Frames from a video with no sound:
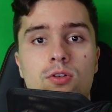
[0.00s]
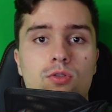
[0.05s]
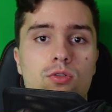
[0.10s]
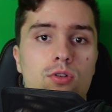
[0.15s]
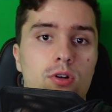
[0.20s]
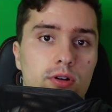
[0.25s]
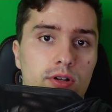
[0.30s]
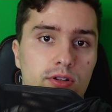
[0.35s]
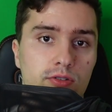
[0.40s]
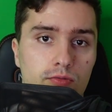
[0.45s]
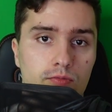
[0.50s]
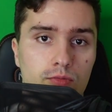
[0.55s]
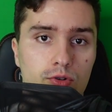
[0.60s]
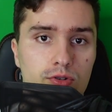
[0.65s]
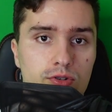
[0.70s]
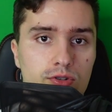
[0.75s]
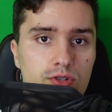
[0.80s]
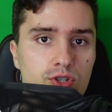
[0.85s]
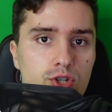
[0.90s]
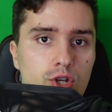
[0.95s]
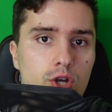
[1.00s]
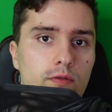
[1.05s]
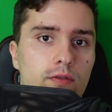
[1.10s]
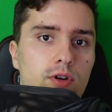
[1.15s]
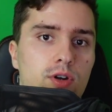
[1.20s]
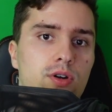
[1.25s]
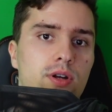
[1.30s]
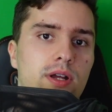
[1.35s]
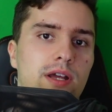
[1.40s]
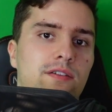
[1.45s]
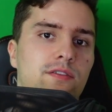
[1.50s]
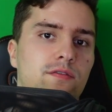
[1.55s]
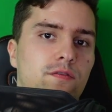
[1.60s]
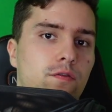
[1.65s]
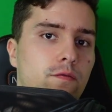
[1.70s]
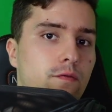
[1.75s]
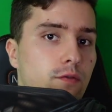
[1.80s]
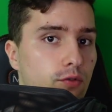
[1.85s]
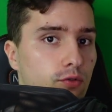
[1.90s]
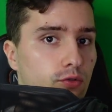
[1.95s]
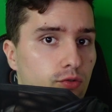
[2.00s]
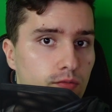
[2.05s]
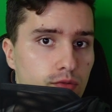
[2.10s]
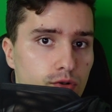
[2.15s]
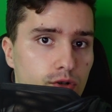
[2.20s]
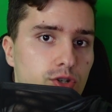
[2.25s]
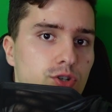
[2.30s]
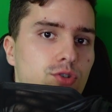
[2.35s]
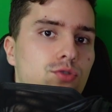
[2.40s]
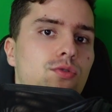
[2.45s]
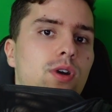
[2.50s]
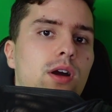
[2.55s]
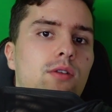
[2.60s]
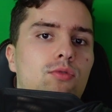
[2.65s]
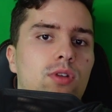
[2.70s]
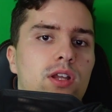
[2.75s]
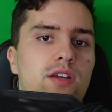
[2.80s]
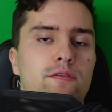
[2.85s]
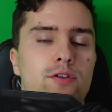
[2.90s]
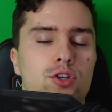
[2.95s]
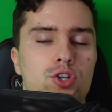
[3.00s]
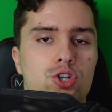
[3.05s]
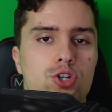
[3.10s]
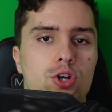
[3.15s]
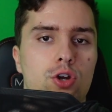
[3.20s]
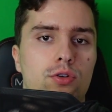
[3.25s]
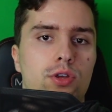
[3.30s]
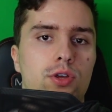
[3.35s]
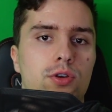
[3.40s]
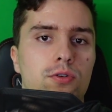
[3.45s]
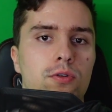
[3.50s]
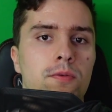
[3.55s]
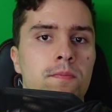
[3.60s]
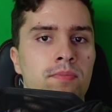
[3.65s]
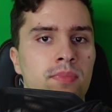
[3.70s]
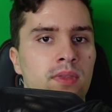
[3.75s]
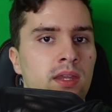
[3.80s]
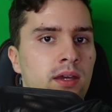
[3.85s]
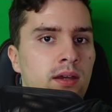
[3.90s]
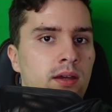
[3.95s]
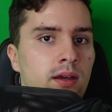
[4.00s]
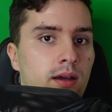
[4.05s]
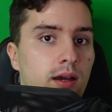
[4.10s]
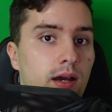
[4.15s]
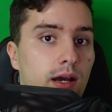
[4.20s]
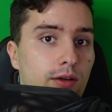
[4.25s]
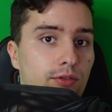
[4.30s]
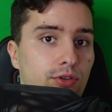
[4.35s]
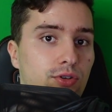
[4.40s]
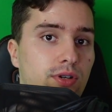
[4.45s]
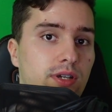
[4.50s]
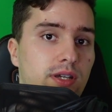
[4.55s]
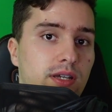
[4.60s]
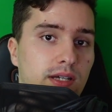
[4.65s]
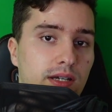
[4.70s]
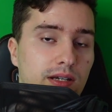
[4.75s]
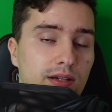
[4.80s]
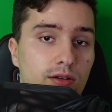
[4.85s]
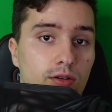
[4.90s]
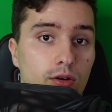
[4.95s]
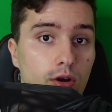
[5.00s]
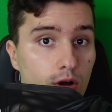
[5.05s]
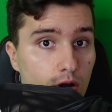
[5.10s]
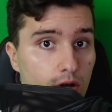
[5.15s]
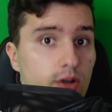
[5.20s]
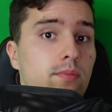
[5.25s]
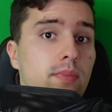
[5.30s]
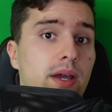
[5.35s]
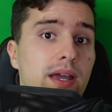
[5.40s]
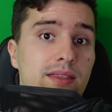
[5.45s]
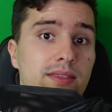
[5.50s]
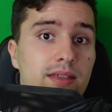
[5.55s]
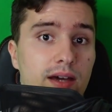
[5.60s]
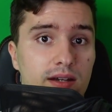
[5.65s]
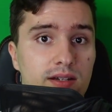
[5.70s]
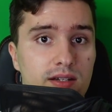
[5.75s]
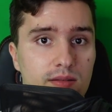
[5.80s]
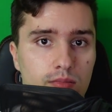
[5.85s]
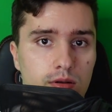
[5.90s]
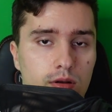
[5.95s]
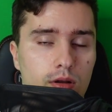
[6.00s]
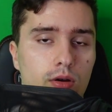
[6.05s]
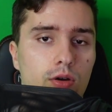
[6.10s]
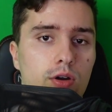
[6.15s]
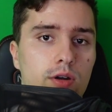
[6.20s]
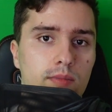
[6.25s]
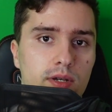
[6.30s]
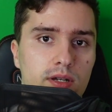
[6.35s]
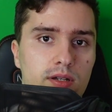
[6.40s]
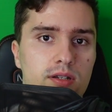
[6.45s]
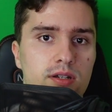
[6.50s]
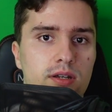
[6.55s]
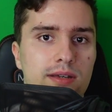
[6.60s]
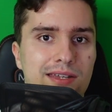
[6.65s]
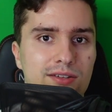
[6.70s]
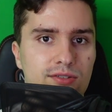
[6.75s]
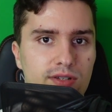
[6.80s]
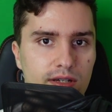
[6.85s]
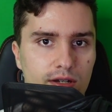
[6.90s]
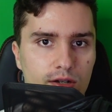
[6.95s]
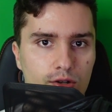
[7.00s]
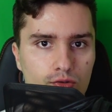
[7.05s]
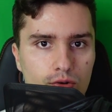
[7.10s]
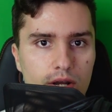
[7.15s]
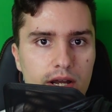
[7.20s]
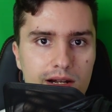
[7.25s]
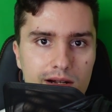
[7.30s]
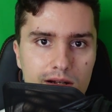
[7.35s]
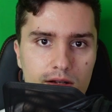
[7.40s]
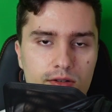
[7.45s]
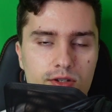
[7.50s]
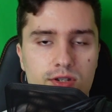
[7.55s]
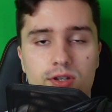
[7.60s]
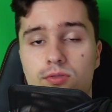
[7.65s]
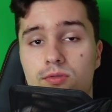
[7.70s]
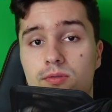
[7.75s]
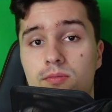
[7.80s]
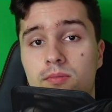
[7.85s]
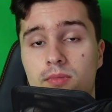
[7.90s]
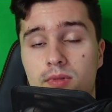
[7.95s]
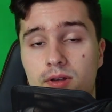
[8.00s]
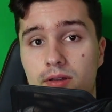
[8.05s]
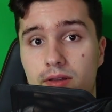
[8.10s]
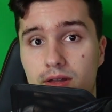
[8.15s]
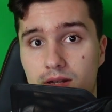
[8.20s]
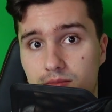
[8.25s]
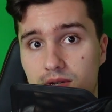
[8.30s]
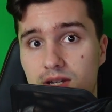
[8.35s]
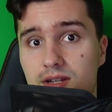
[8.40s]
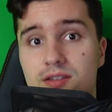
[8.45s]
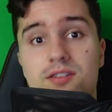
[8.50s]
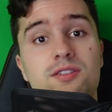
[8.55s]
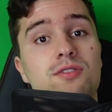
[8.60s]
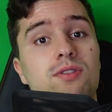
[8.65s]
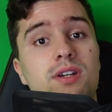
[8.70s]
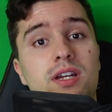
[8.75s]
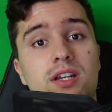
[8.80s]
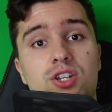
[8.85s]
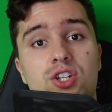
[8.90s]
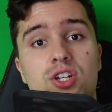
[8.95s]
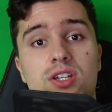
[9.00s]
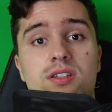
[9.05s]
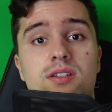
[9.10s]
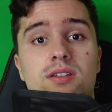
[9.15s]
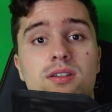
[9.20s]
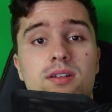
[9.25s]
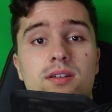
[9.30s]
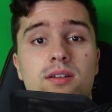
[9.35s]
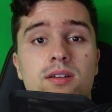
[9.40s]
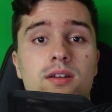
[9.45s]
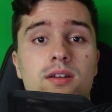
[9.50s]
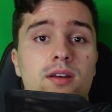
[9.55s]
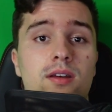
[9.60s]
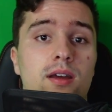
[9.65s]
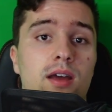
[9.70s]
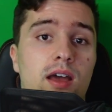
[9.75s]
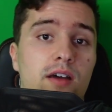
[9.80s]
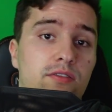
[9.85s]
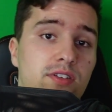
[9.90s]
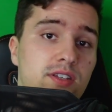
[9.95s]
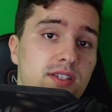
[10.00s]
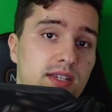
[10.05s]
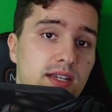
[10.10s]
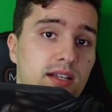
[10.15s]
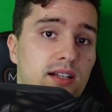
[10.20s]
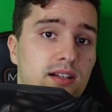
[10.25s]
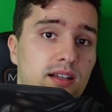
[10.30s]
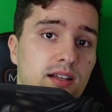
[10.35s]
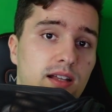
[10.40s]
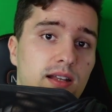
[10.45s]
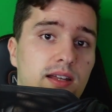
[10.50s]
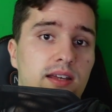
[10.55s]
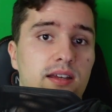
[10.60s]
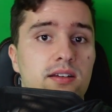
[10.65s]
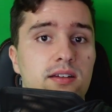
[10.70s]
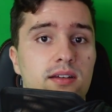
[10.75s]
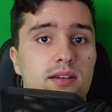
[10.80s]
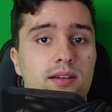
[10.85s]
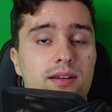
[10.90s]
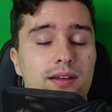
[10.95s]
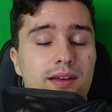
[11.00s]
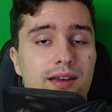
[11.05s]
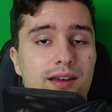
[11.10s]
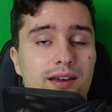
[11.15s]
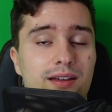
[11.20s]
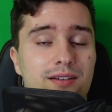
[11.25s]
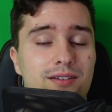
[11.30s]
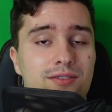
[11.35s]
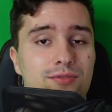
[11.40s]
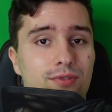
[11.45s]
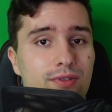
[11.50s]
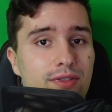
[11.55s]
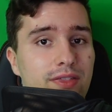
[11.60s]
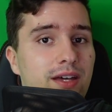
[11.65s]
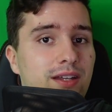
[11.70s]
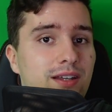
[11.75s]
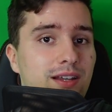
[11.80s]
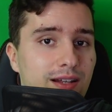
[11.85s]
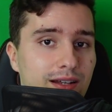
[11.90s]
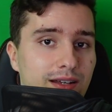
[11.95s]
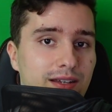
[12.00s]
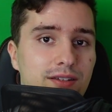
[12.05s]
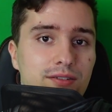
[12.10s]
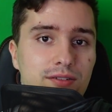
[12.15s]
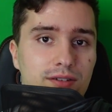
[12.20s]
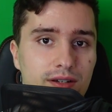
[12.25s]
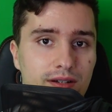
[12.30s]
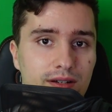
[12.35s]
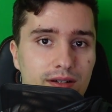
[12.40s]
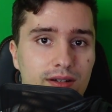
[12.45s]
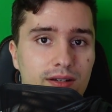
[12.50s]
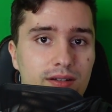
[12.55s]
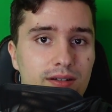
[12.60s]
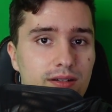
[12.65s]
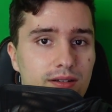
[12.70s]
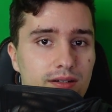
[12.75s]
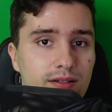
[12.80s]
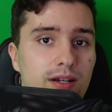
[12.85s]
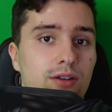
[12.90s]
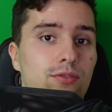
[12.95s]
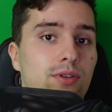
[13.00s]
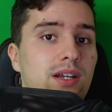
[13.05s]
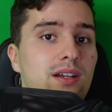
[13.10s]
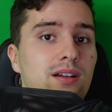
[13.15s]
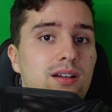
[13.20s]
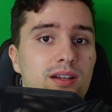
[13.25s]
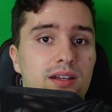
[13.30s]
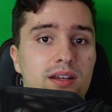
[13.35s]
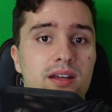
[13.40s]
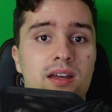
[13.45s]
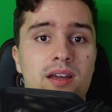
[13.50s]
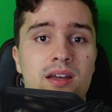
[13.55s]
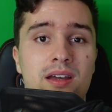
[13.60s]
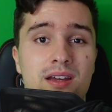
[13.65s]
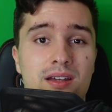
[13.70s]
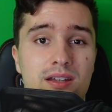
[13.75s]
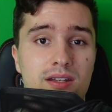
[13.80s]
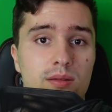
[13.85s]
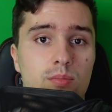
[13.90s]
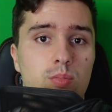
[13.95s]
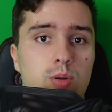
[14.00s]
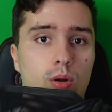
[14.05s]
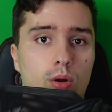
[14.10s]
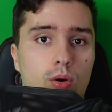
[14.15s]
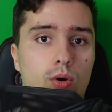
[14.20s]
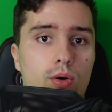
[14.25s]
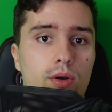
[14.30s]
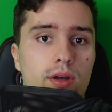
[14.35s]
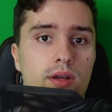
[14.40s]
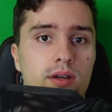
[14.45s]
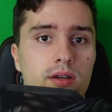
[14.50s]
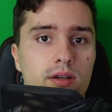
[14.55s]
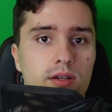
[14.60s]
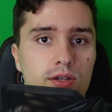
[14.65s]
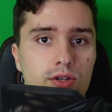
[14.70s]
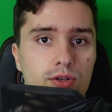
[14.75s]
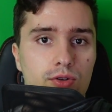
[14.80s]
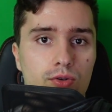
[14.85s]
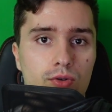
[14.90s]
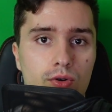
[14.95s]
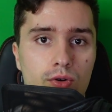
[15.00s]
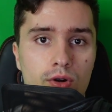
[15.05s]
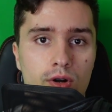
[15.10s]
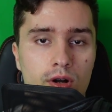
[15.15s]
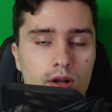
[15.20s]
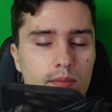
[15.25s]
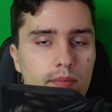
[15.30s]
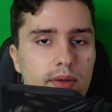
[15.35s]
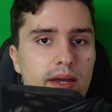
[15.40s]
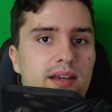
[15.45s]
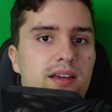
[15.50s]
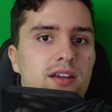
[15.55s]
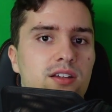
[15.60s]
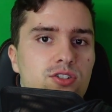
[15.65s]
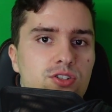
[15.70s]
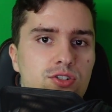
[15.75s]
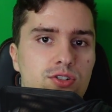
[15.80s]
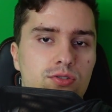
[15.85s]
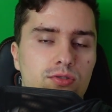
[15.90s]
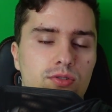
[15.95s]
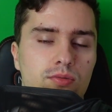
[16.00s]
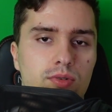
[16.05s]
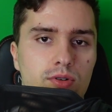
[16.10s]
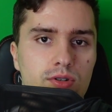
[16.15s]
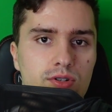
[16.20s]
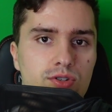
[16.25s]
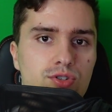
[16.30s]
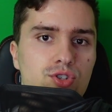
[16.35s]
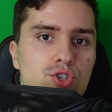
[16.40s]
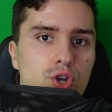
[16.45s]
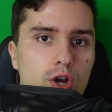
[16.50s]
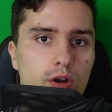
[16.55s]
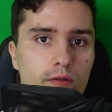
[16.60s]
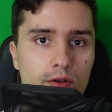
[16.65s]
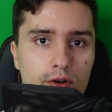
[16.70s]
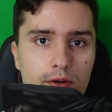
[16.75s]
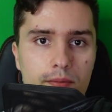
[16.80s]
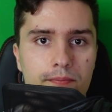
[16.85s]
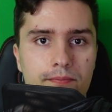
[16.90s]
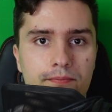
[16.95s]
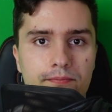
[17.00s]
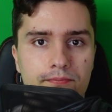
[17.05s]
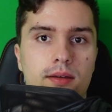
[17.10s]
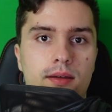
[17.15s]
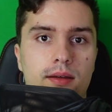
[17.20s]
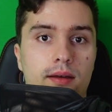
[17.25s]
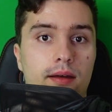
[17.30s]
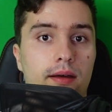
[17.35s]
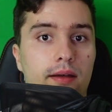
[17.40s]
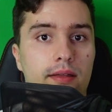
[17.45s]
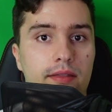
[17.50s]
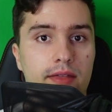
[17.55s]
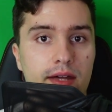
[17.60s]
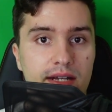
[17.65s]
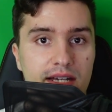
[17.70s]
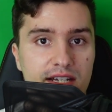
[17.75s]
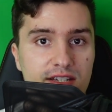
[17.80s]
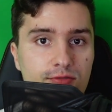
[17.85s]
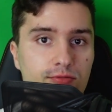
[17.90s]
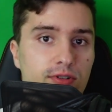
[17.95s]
or on an Ubuntu server. And for Ubuntu, I will even show you how you can automate that deployment using Gradle. So that means you can just have a single click, and with that click, you can directly deploy your backend to an Ubuntu server. The next